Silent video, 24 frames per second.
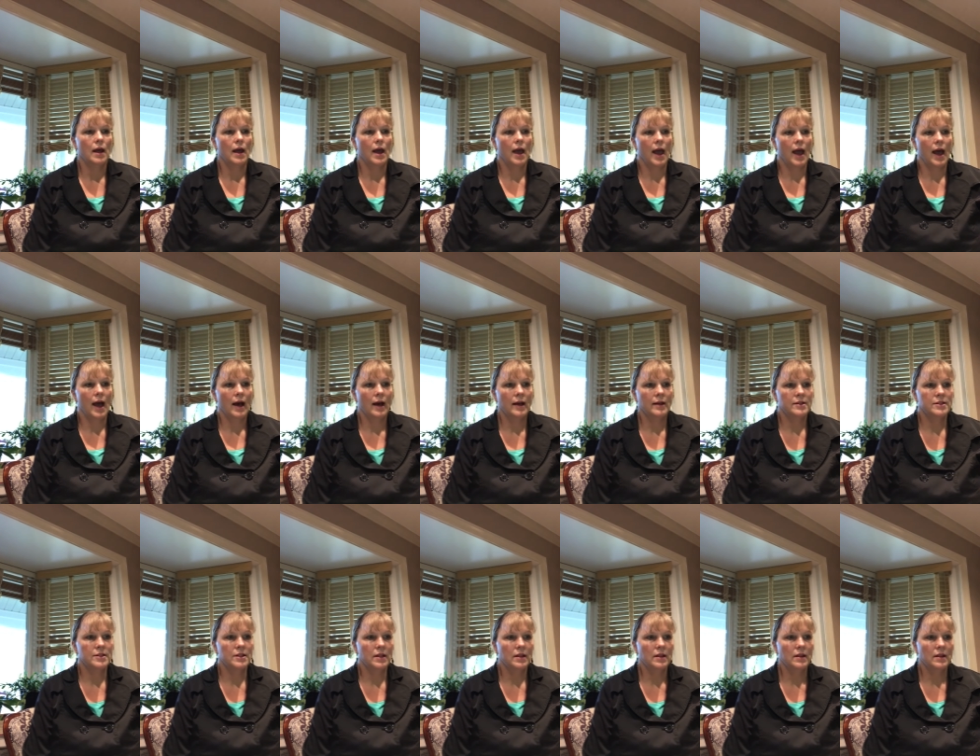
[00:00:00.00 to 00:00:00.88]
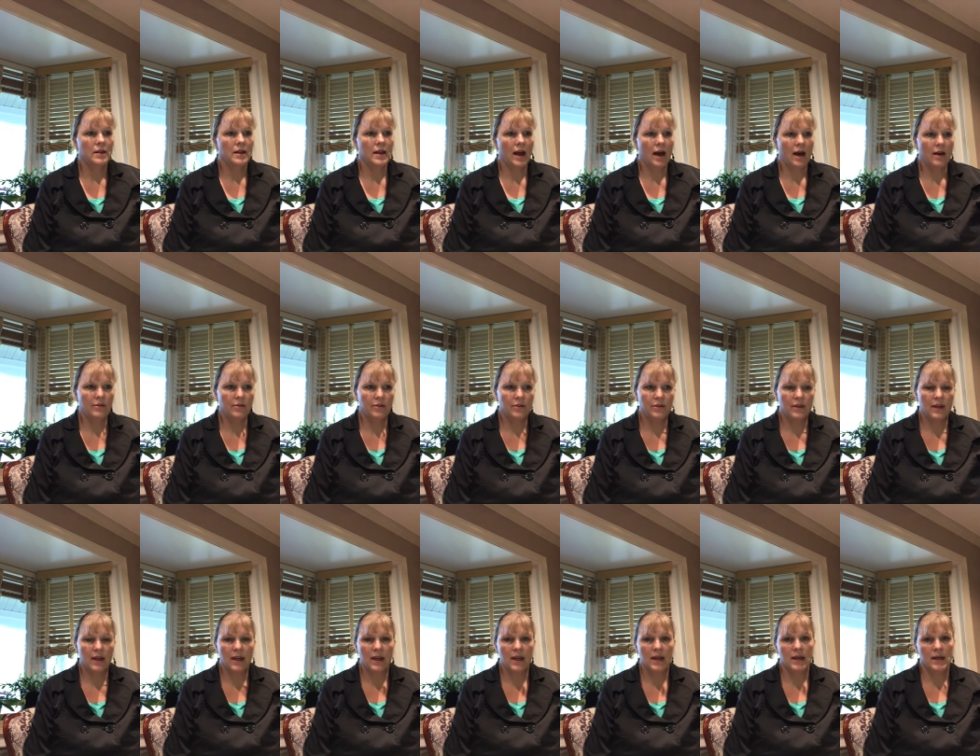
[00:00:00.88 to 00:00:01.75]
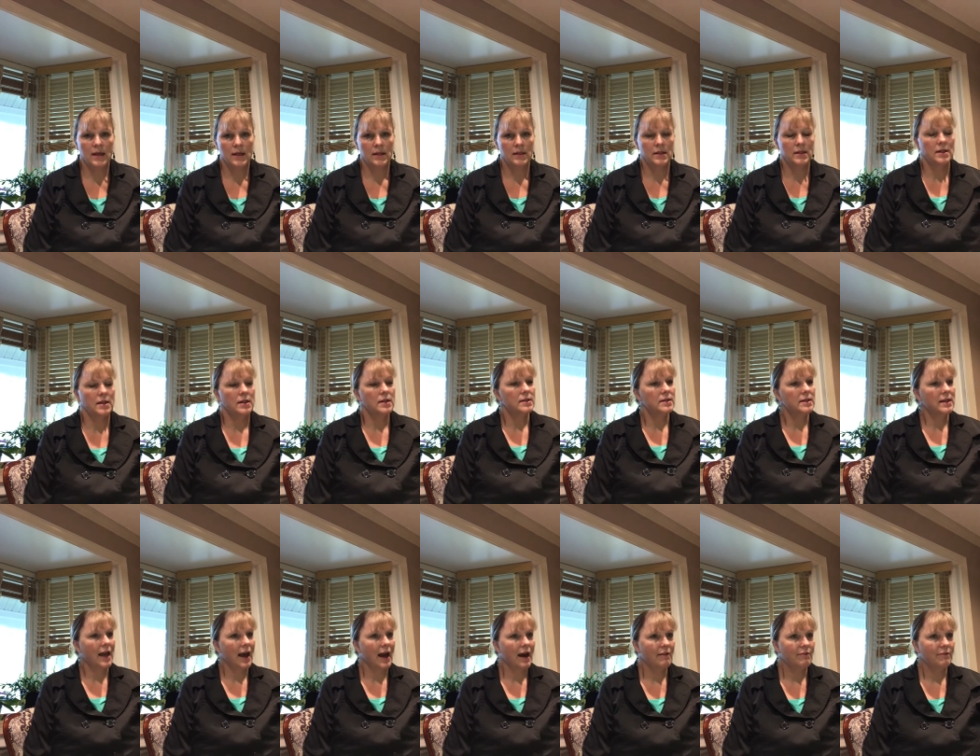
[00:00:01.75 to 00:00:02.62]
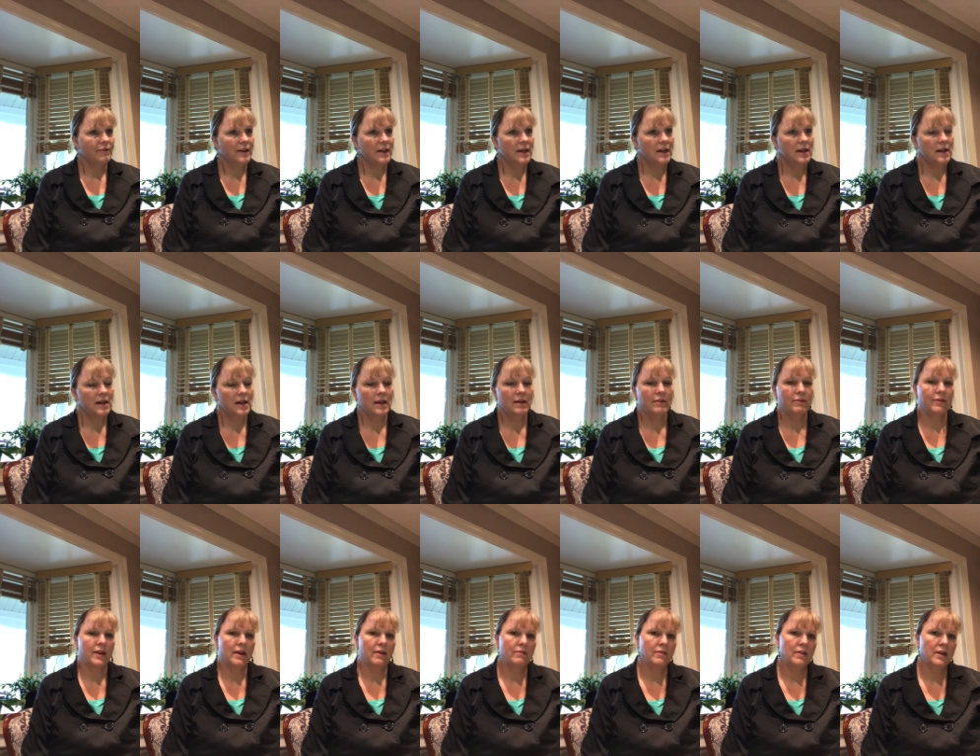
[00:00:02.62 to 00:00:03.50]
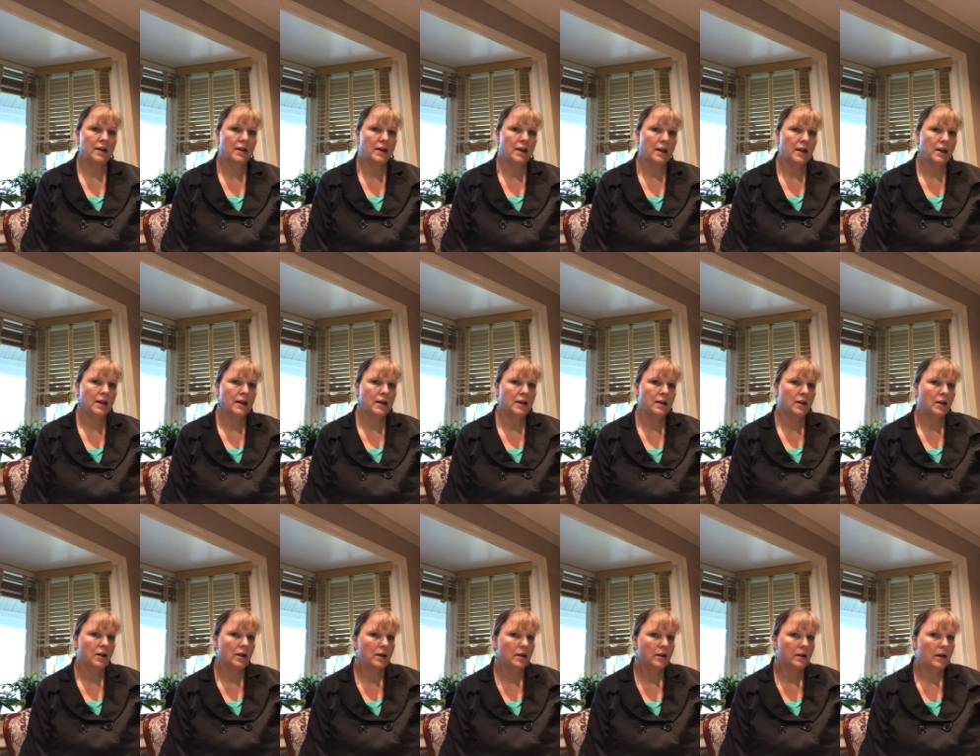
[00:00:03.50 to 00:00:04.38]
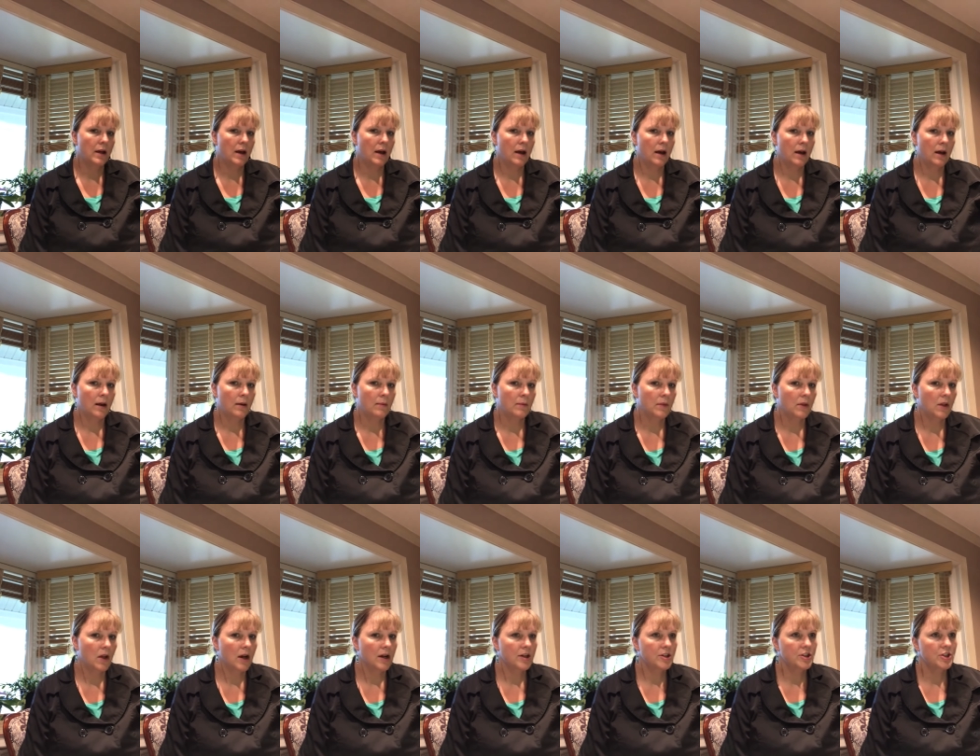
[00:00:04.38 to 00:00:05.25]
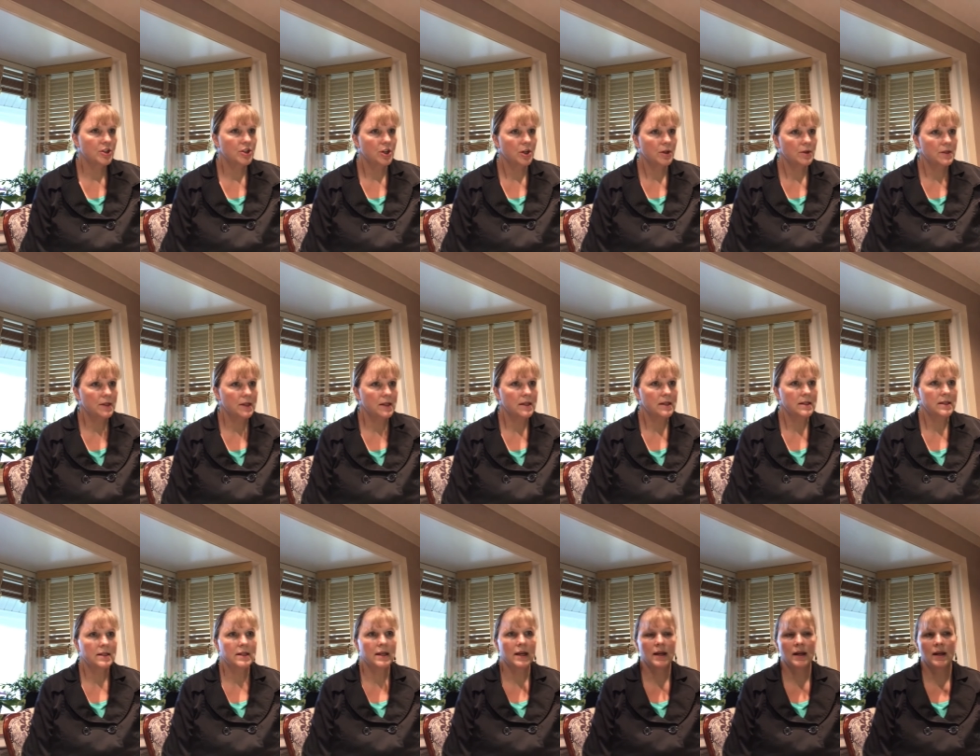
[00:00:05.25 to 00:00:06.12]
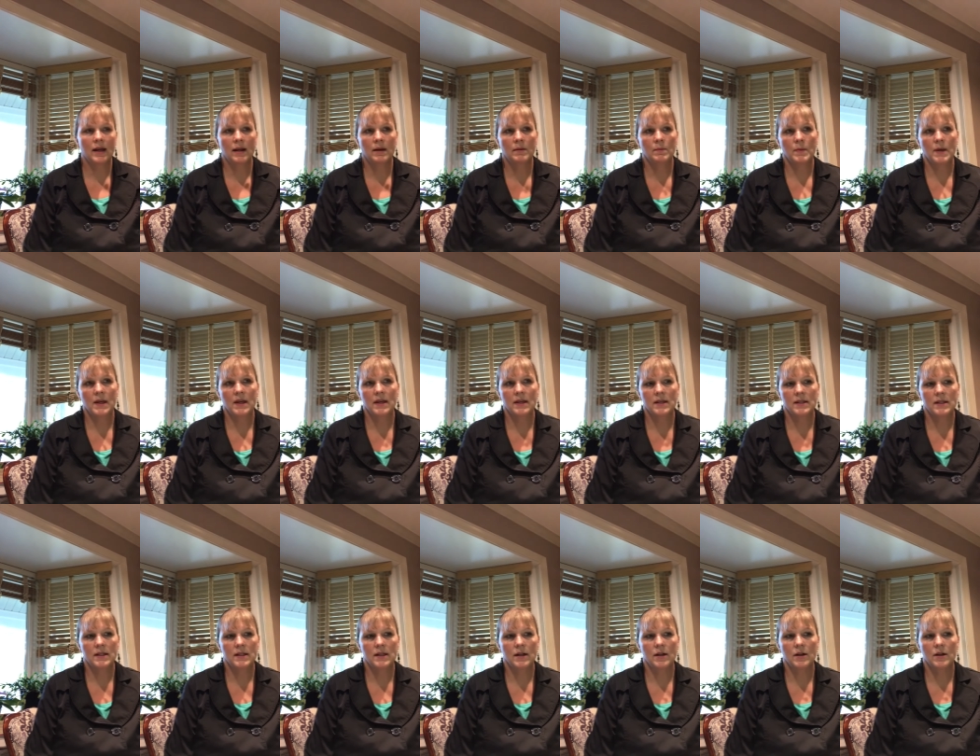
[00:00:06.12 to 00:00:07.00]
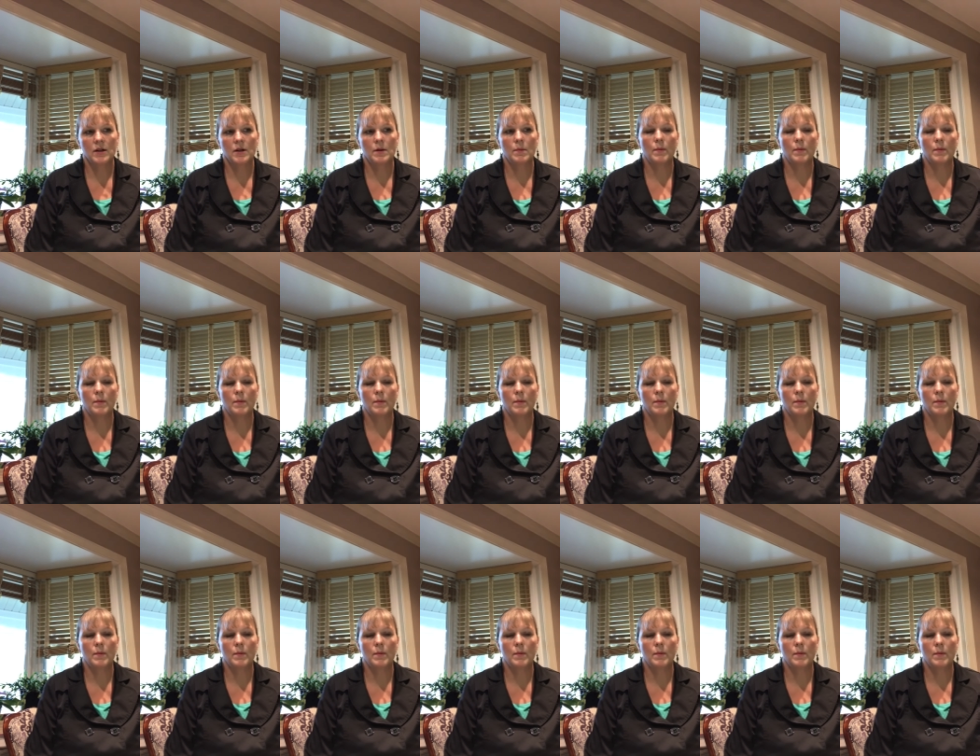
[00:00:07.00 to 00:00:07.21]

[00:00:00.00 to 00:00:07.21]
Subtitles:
And the other thing is caffeine, if given in large doses, can be considered a